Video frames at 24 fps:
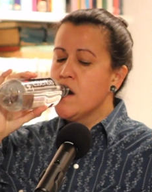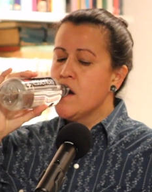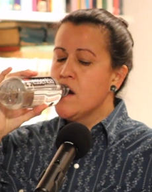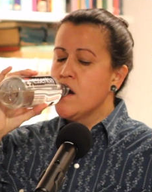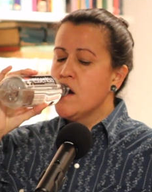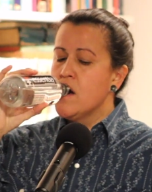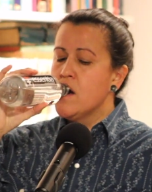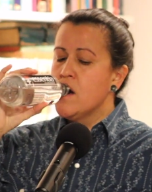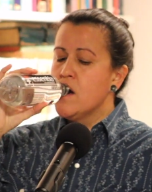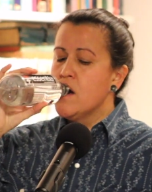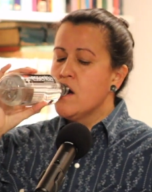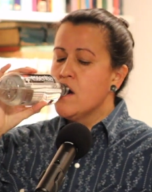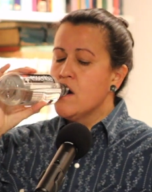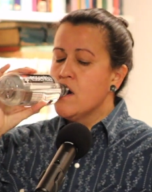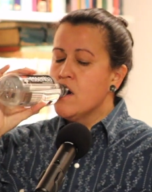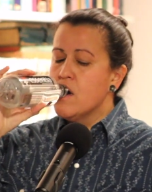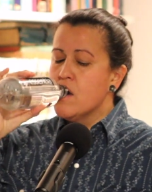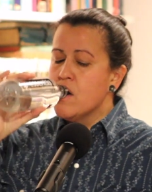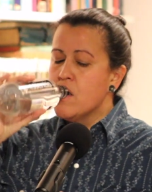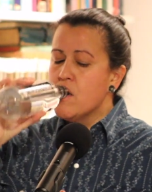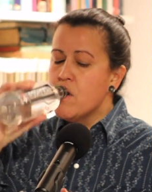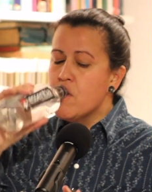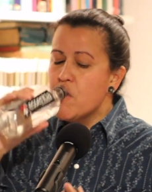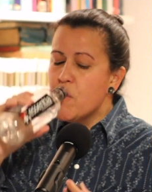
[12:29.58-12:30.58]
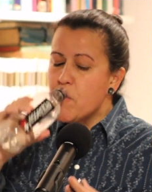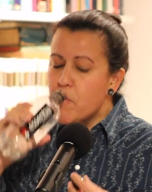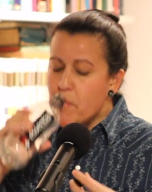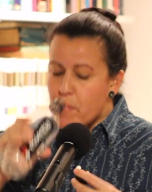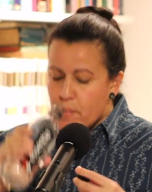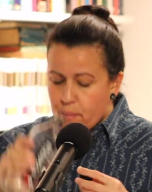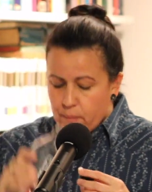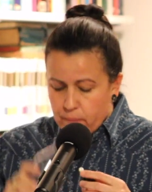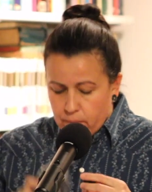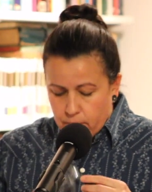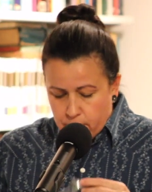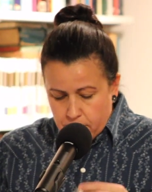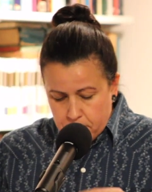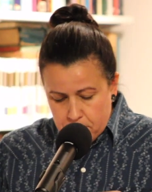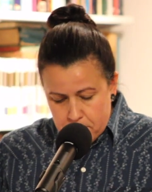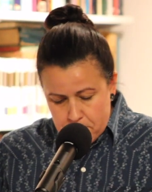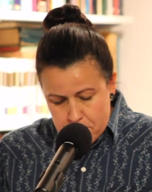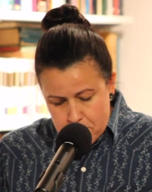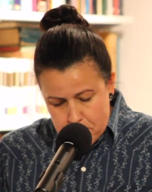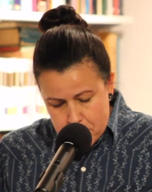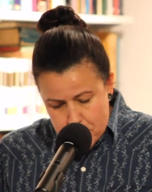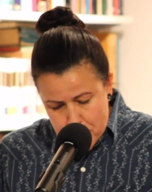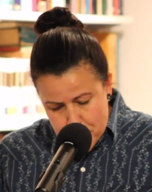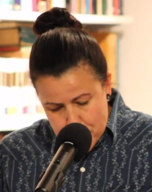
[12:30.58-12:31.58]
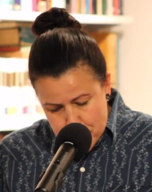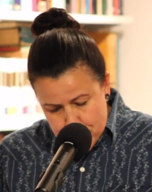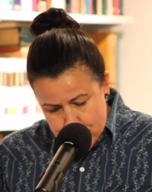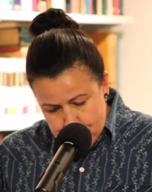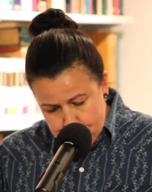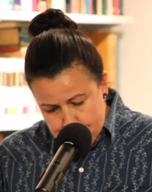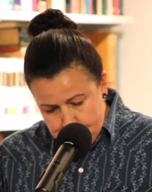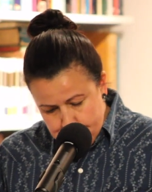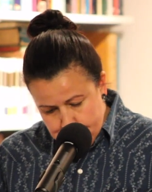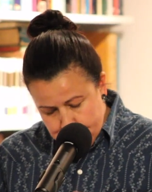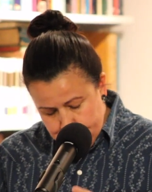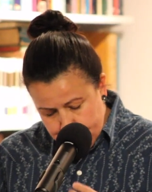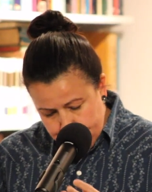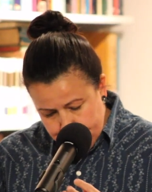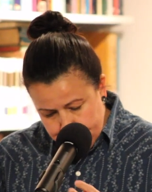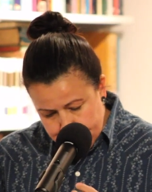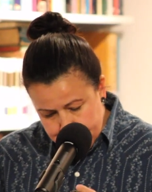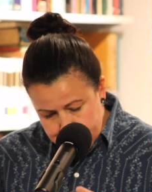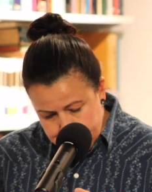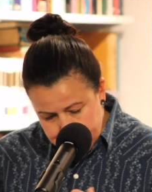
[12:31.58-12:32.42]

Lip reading: Nothing is said.